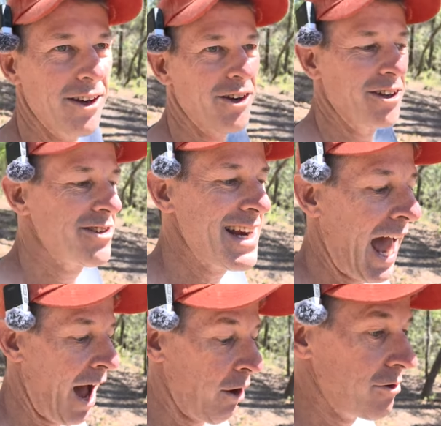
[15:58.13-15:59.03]
You can see
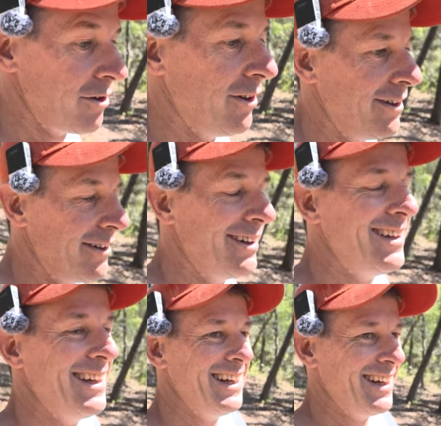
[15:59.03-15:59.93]
how
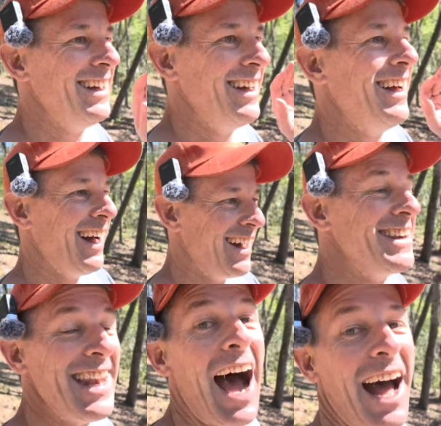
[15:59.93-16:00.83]

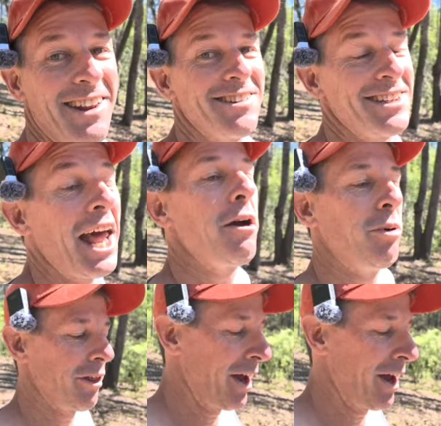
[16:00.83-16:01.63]
non-stable